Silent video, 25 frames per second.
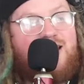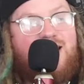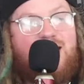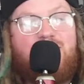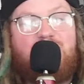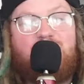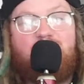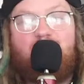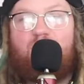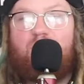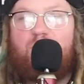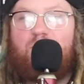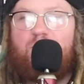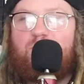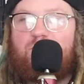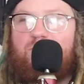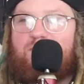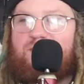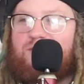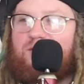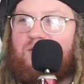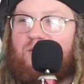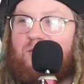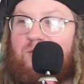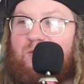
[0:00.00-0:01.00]
And I
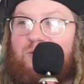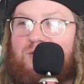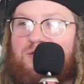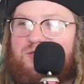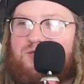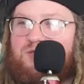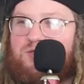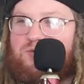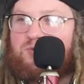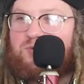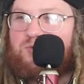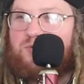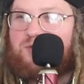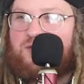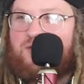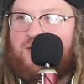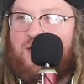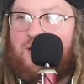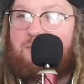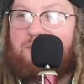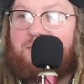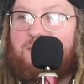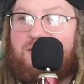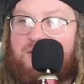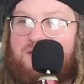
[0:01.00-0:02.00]
know the only two
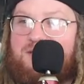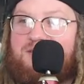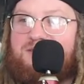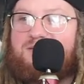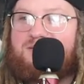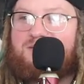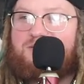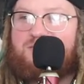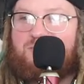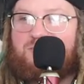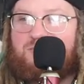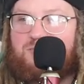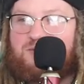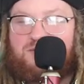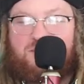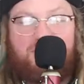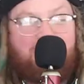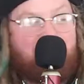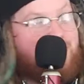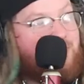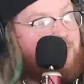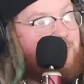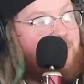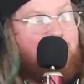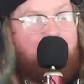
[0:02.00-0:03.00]
that I'm gonna listen to is
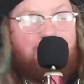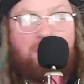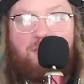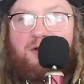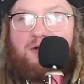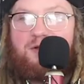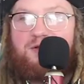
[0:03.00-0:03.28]
gonna be my